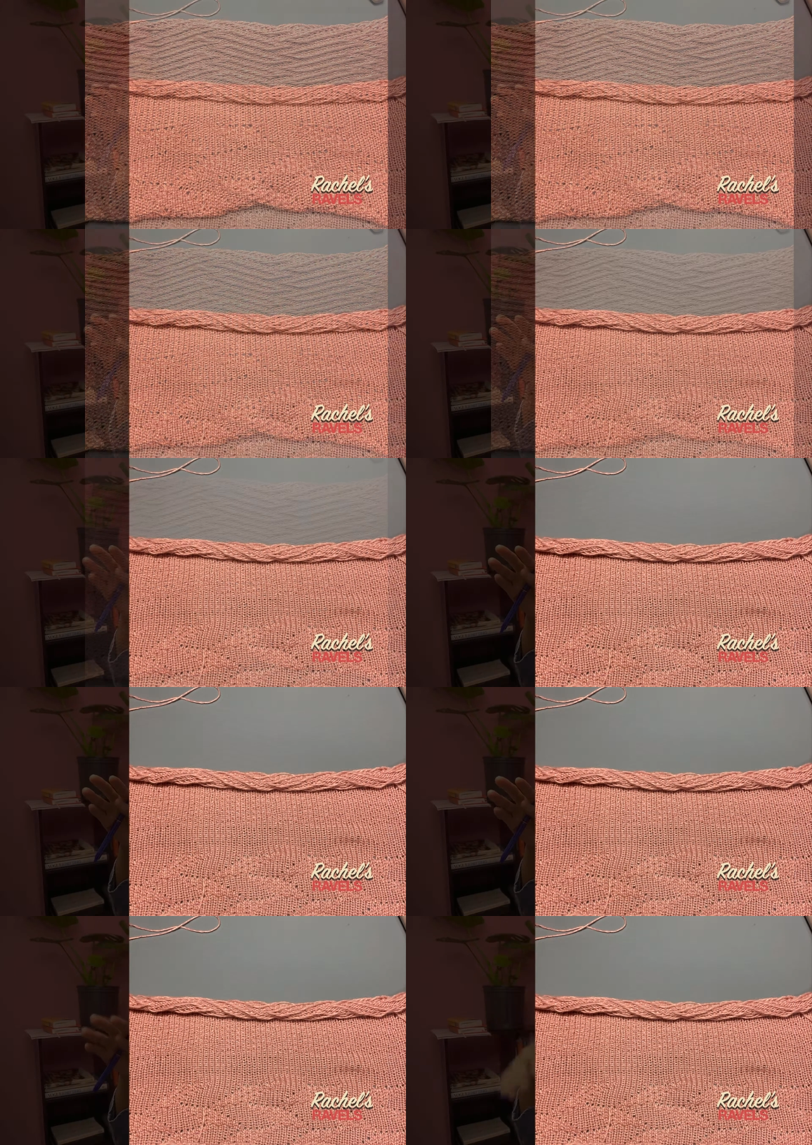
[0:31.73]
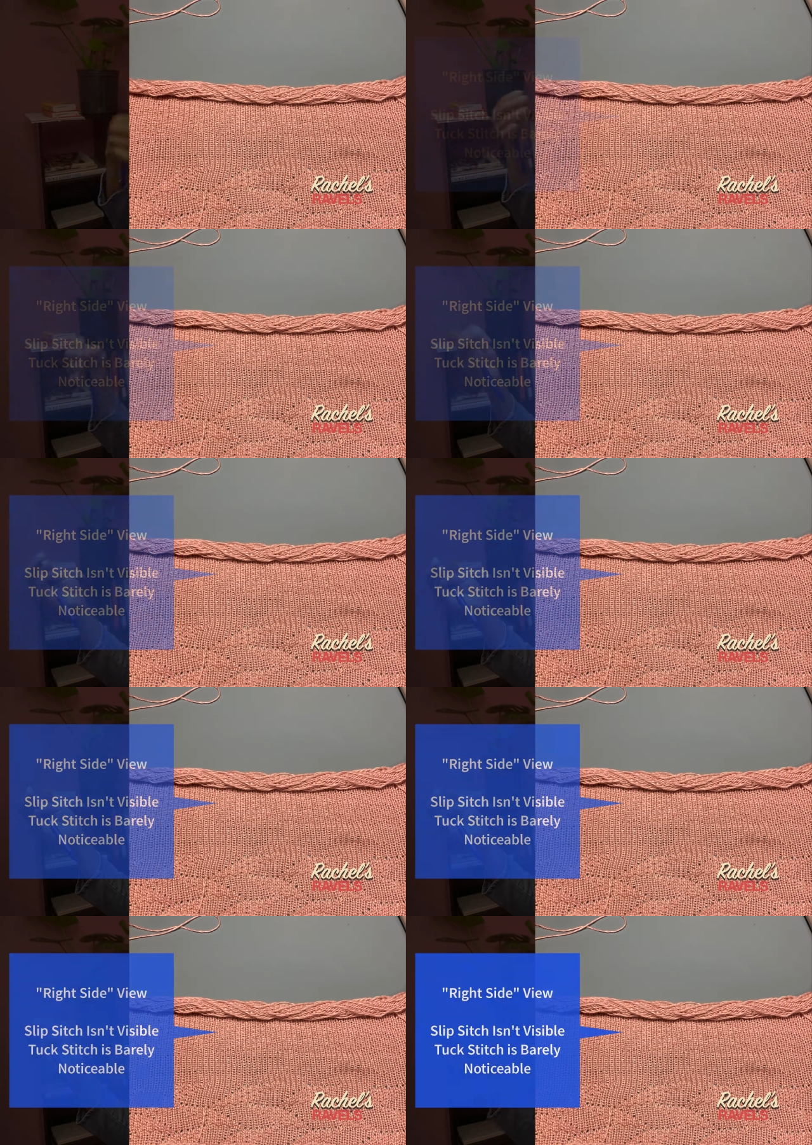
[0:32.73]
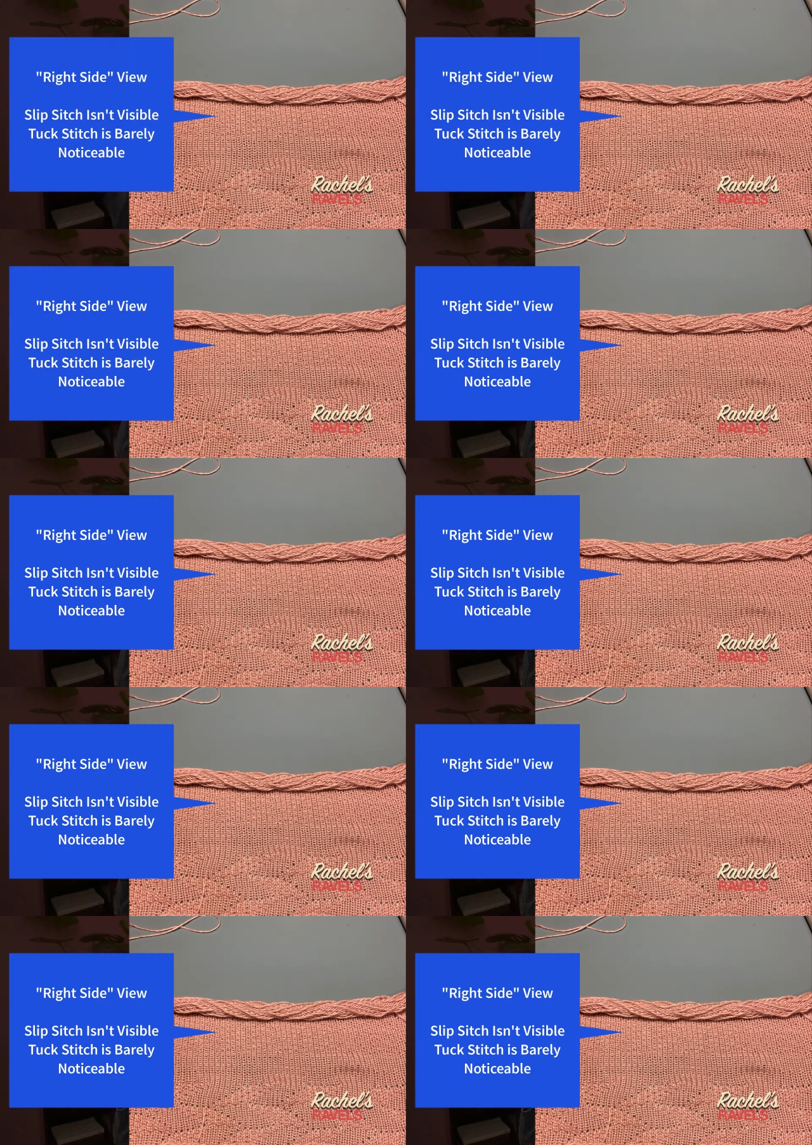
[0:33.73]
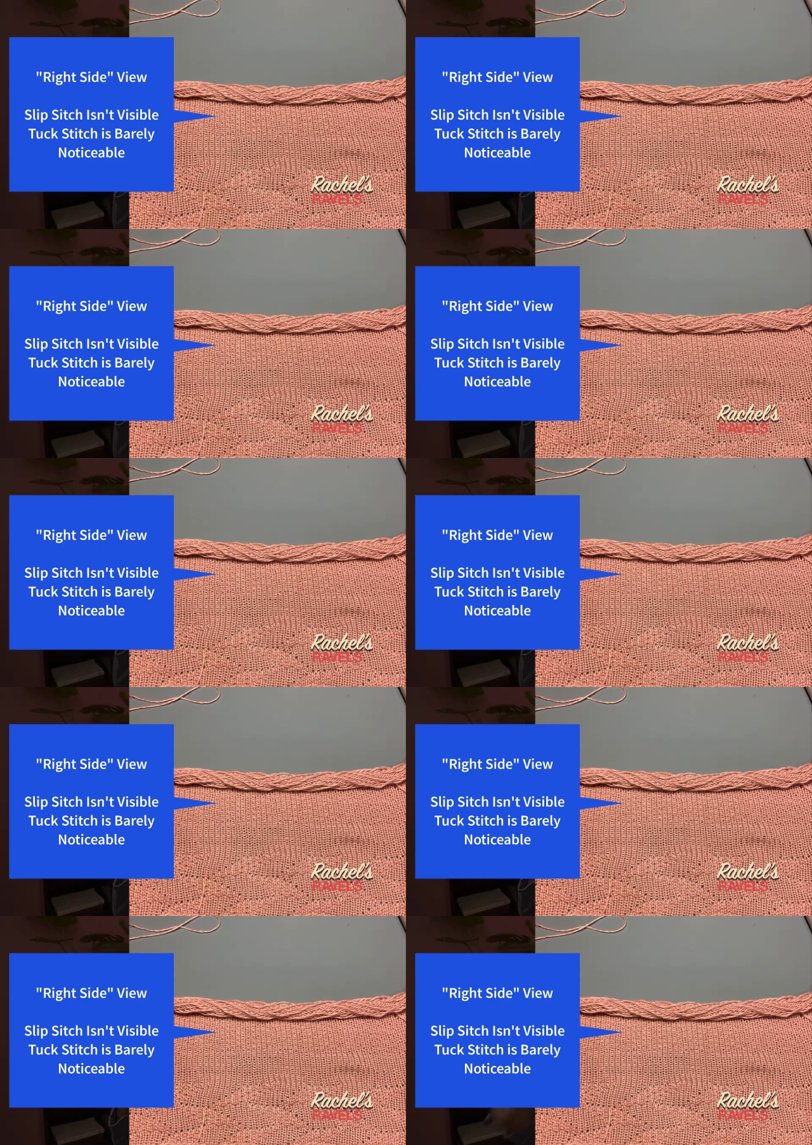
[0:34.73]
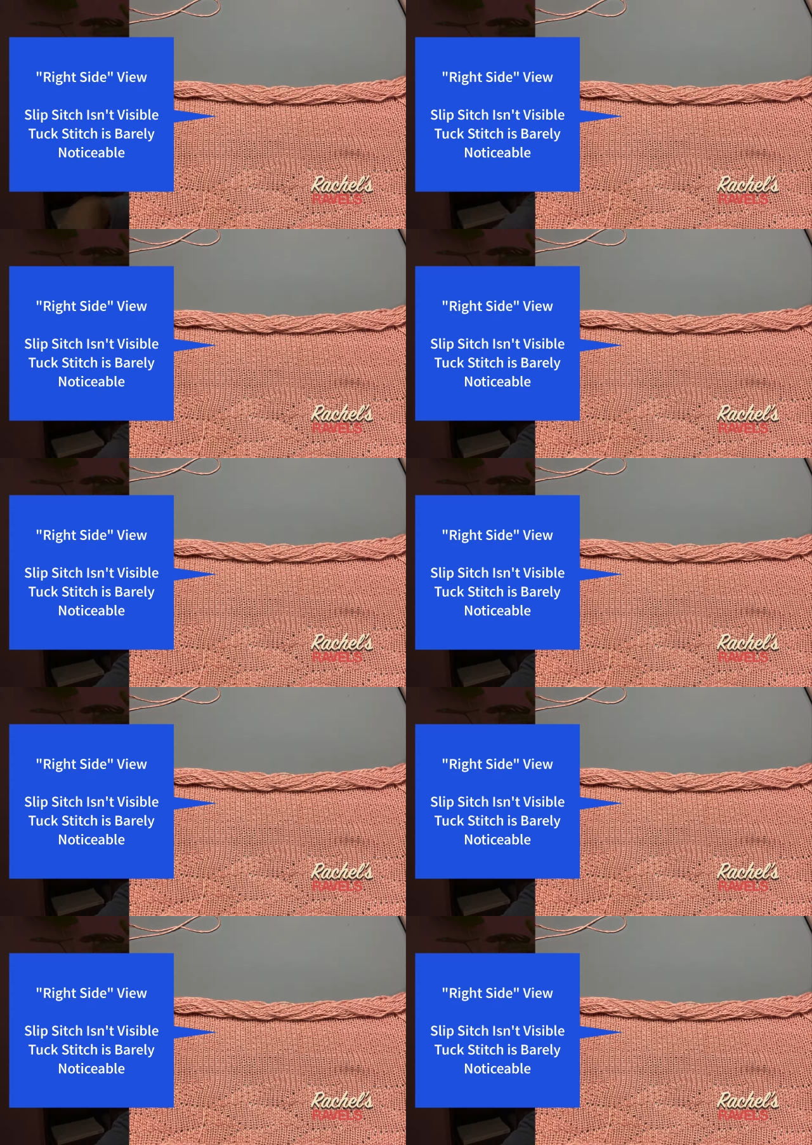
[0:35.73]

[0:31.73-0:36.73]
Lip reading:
(no speaker visible)